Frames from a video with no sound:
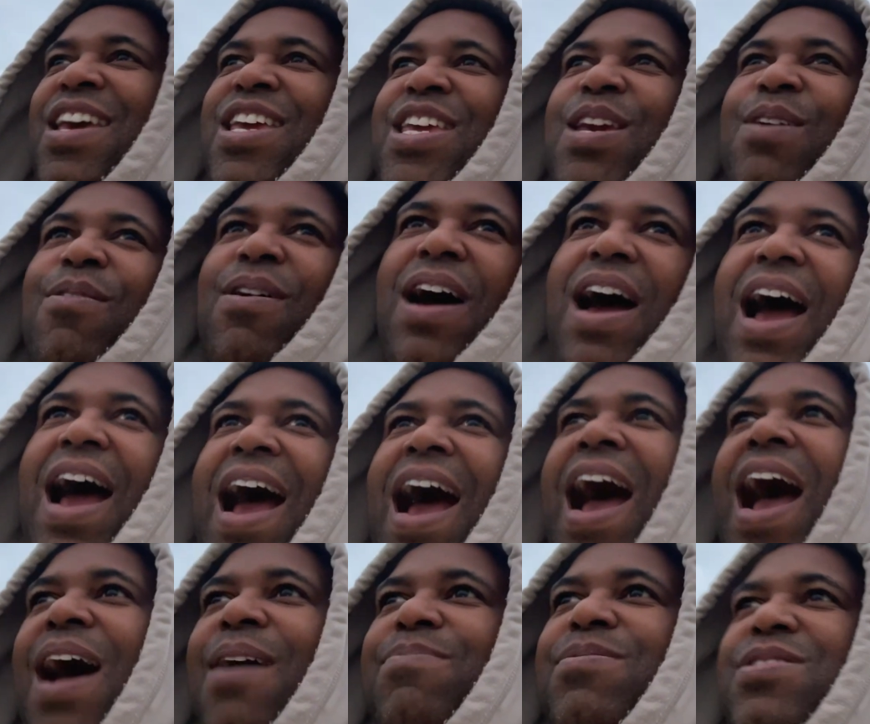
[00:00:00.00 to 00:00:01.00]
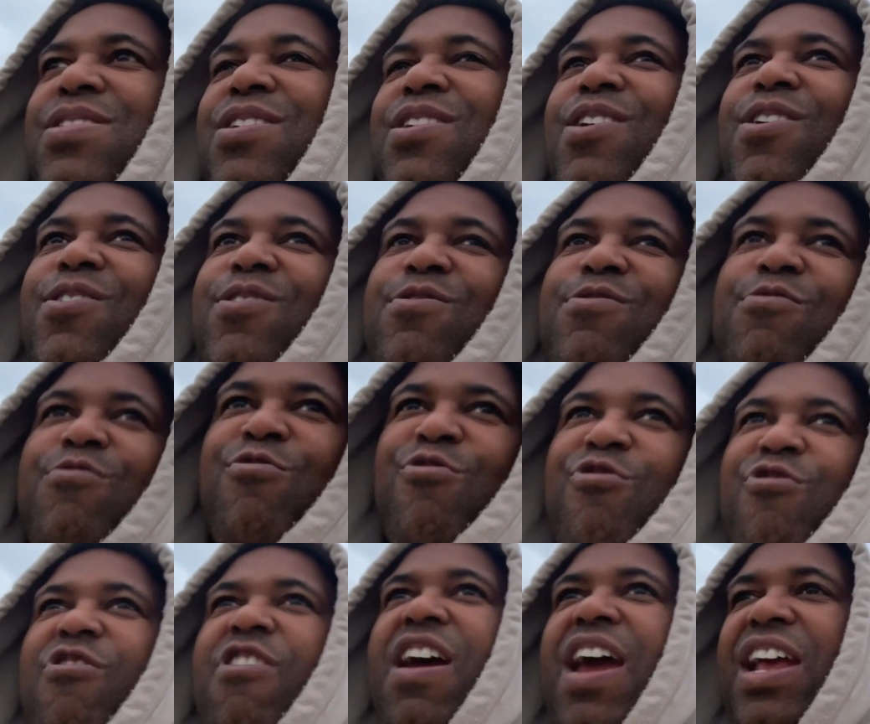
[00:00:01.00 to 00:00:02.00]
you're an absolute
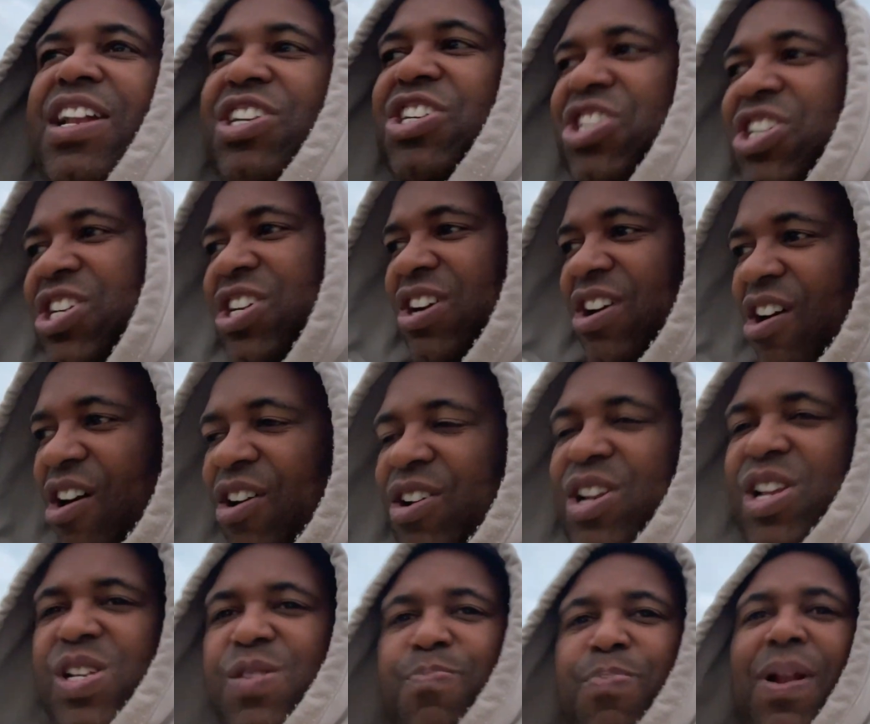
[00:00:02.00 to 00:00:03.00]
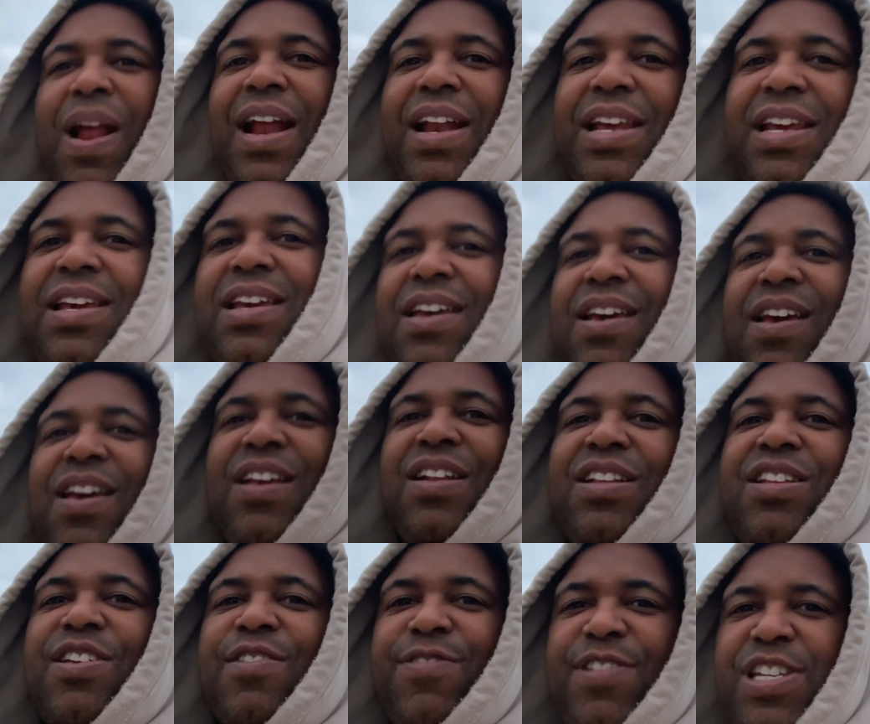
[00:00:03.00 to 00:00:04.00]
wretch on this planet
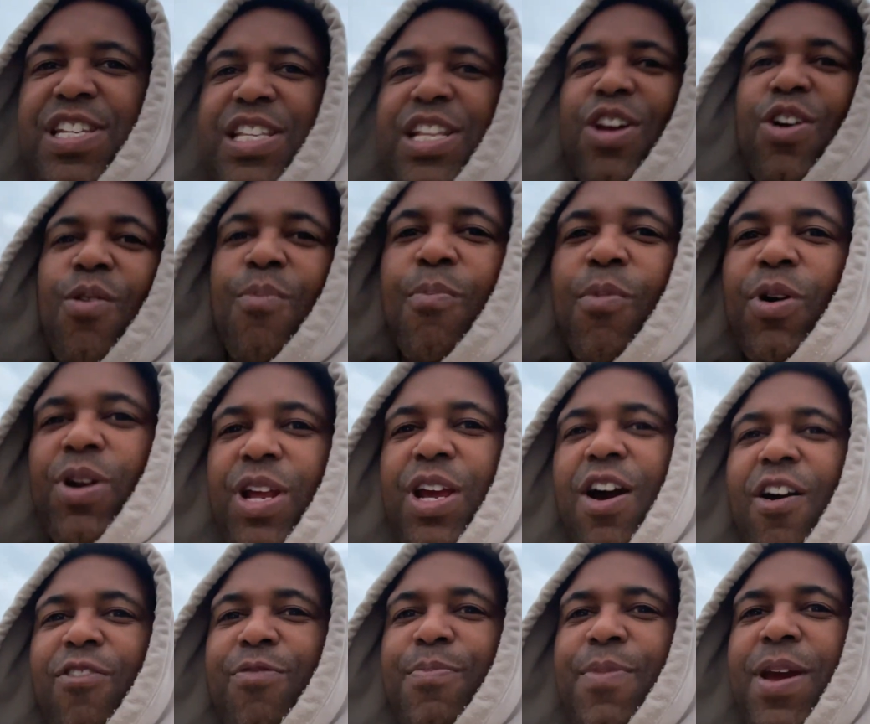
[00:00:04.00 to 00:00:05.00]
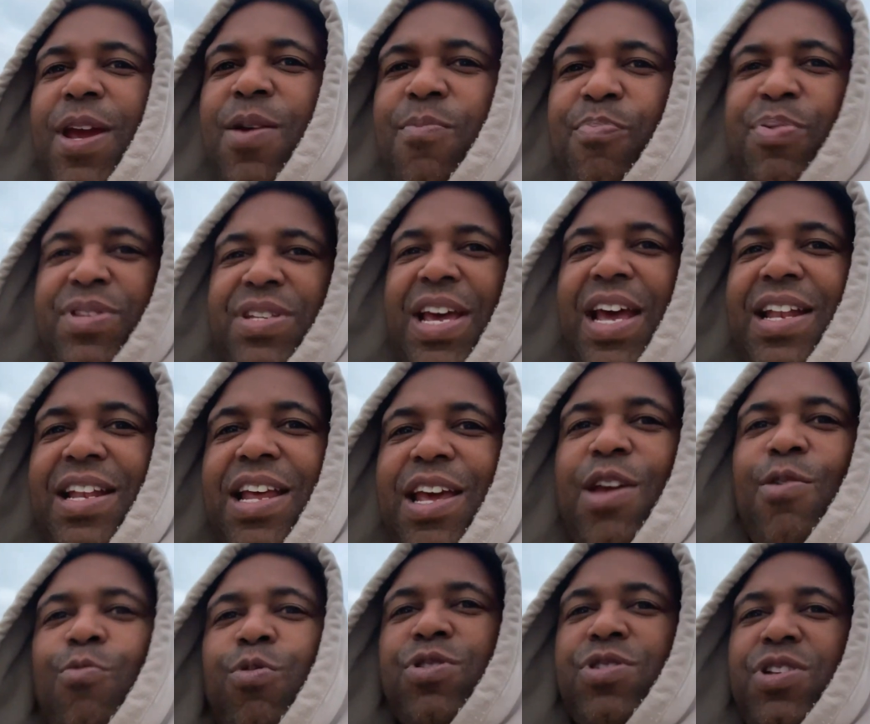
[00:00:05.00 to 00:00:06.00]
to steal money off me and pretend that
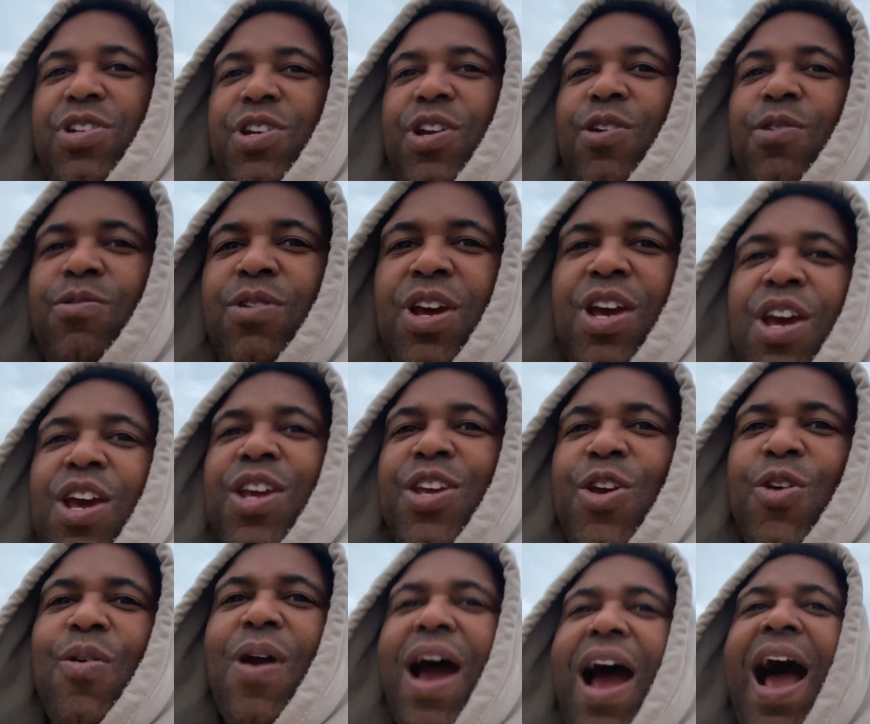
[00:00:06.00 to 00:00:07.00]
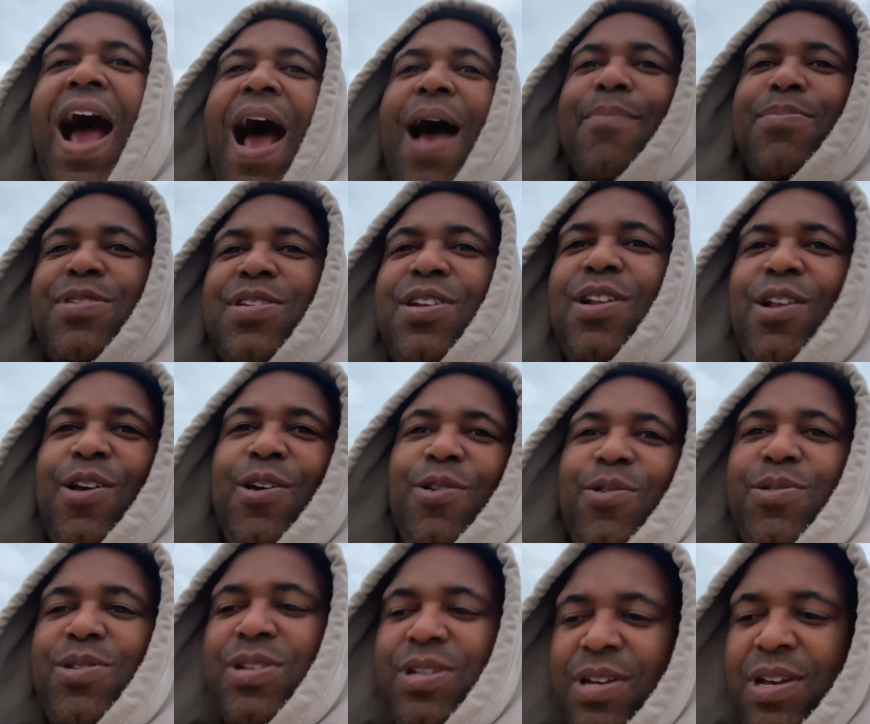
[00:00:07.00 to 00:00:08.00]
it wasn't you. You
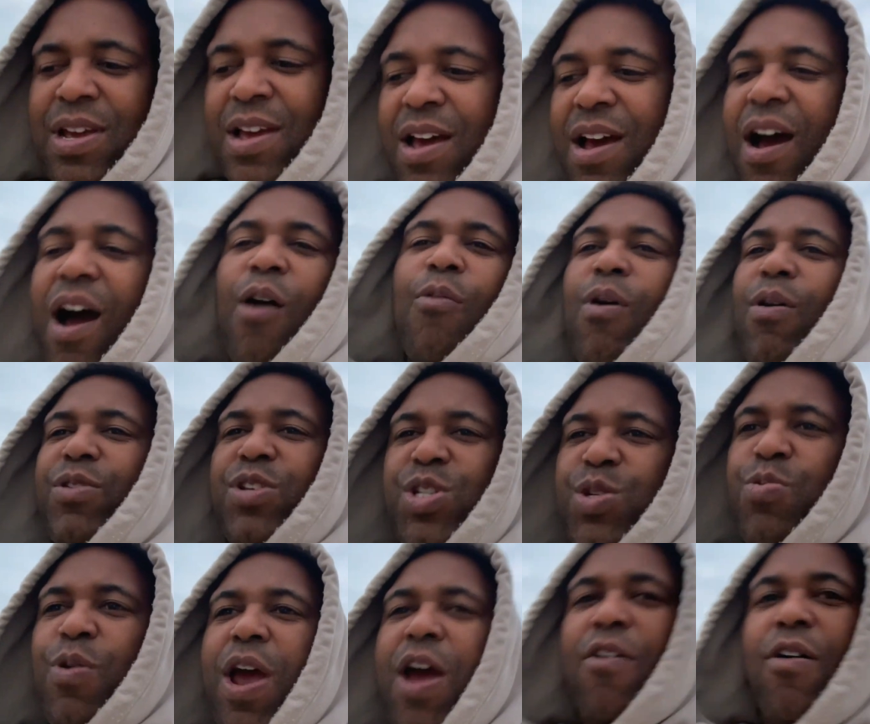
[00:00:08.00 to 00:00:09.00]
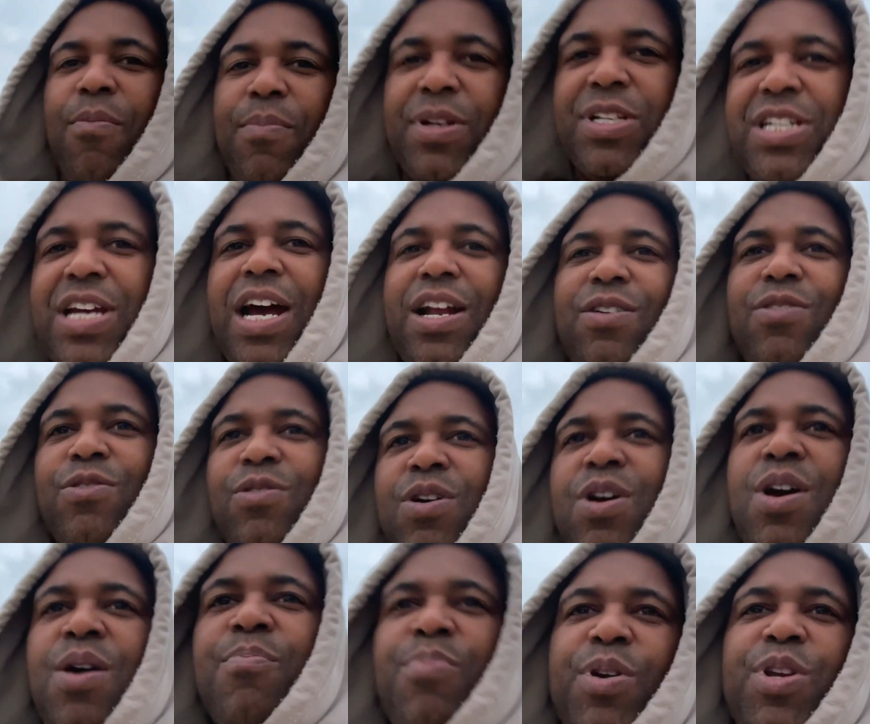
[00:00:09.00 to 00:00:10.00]
absolute... I won't swear on my channel,
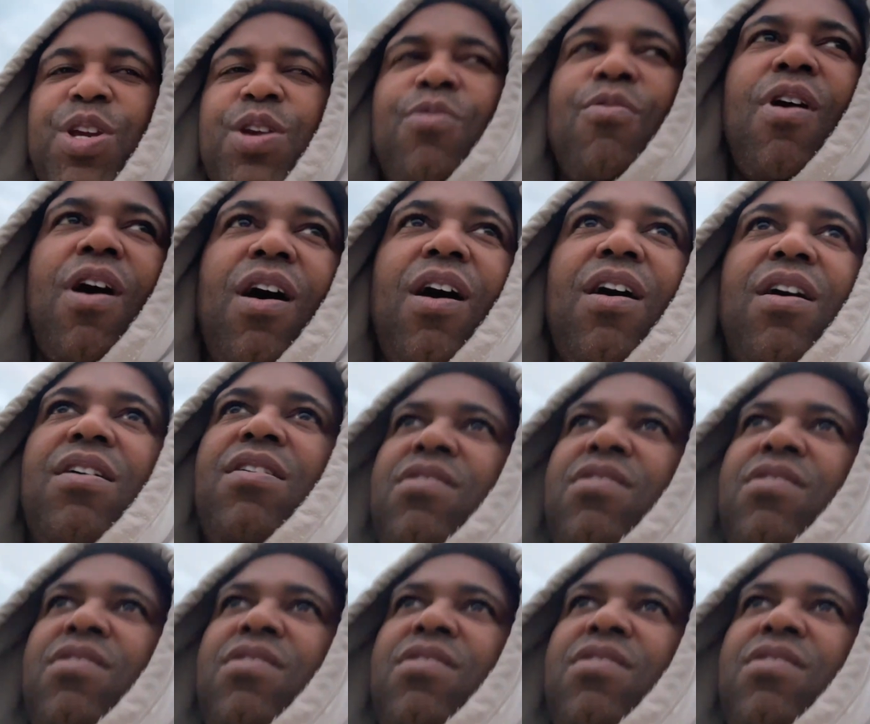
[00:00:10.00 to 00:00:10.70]
but you are